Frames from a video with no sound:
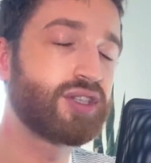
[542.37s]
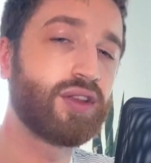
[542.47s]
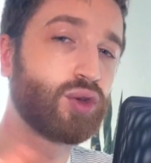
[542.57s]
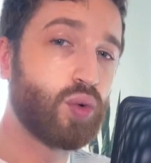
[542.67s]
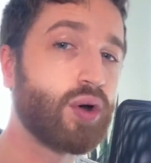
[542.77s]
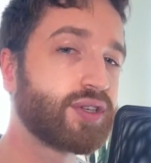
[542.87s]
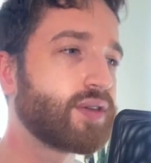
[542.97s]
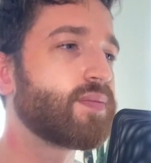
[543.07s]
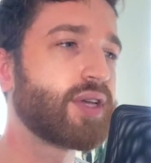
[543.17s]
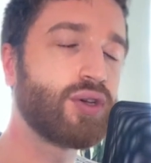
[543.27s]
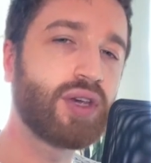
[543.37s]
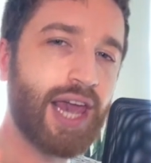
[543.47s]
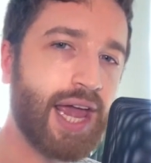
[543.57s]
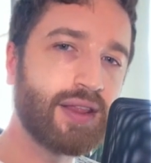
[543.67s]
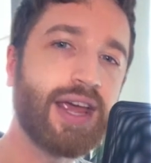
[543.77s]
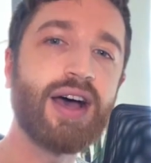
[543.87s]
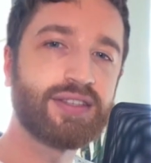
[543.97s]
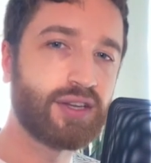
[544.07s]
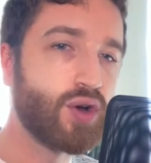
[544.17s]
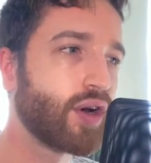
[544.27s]
in quantum, but they are
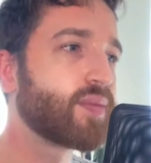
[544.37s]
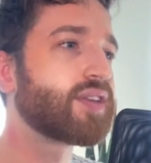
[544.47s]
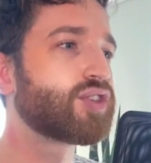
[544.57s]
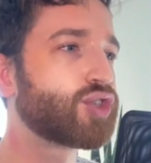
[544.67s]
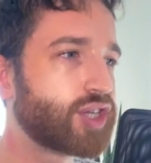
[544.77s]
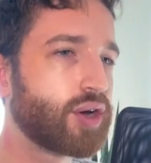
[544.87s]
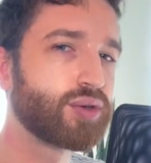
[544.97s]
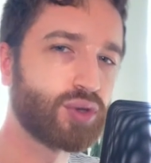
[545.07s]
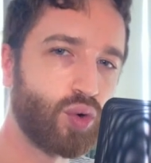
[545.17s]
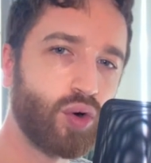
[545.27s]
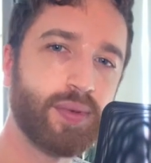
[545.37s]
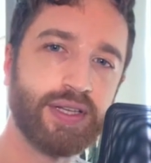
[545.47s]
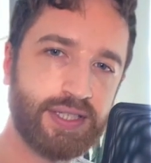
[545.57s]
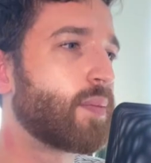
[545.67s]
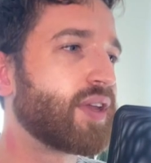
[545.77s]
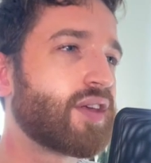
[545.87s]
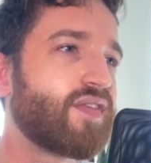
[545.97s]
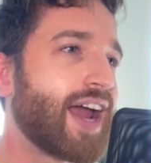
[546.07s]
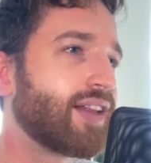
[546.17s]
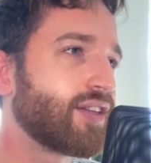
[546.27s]
synonymous, shells, orbits, but the
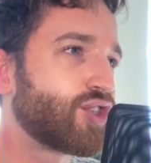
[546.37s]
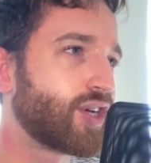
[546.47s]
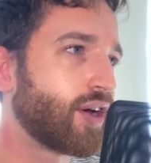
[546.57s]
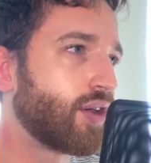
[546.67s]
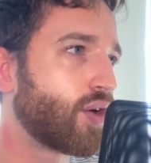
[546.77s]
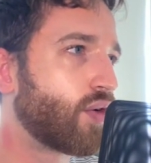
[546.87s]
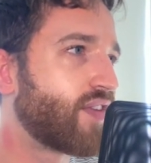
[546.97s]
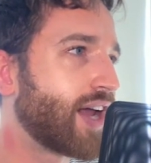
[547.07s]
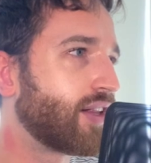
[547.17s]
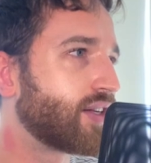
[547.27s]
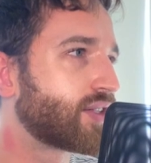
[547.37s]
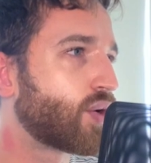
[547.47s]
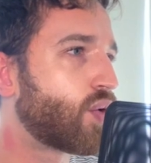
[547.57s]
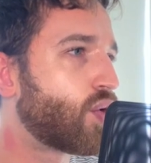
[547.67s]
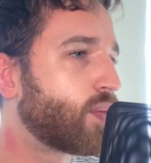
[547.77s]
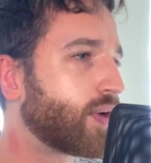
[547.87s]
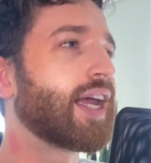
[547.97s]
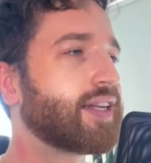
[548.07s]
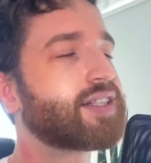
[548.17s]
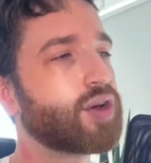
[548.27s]
valence shell or valence
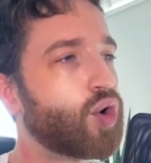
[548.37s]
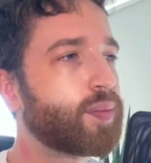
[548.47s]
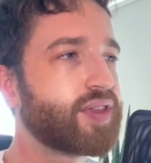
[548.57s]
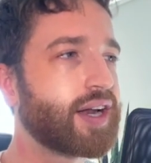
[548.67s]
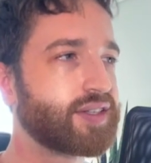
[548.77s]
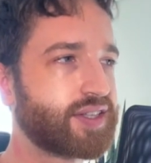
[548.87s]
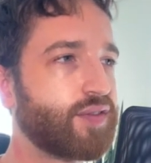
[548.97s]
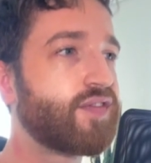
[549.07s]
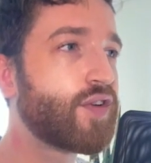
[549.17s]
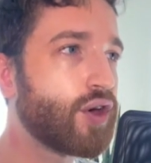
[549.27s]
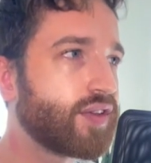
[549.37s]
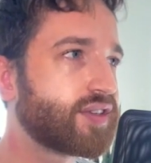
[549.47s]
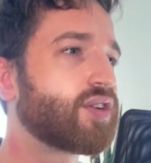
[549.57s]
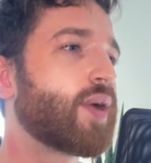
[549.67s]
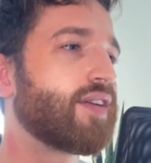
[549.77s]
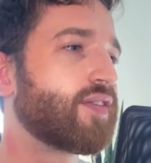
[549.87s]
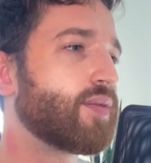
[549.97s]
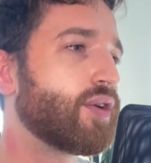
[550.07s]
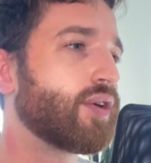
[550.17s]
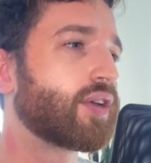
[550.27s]
orbit, it's the orbit that is the furthest away from
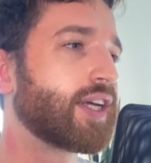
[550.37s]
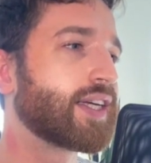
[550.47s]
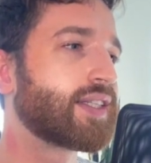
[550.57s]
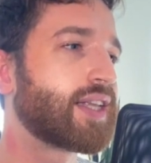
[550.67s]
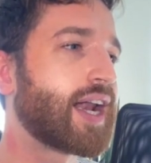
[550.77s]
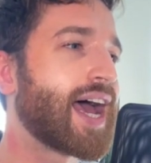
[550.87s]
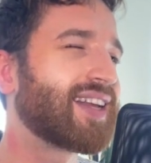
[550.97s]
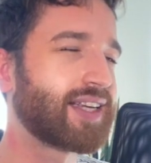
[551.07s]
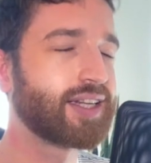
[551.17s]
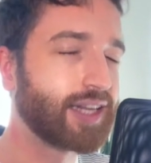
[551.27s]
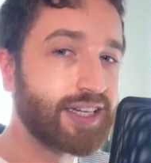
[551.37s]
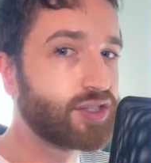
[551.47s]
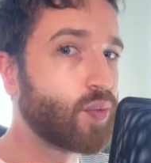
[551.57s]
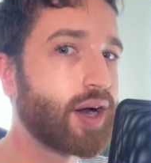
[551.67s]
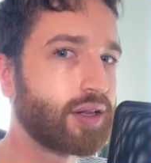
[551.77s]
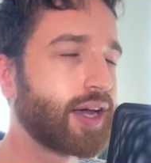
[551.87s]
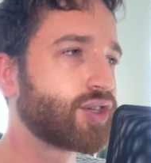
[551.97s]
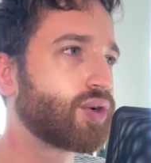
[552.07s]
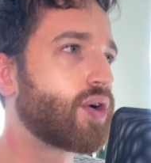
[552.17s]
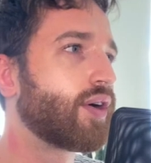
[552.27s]
the nucleus, that has at least 1
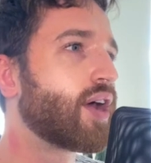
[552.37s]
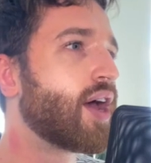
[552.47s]
electron.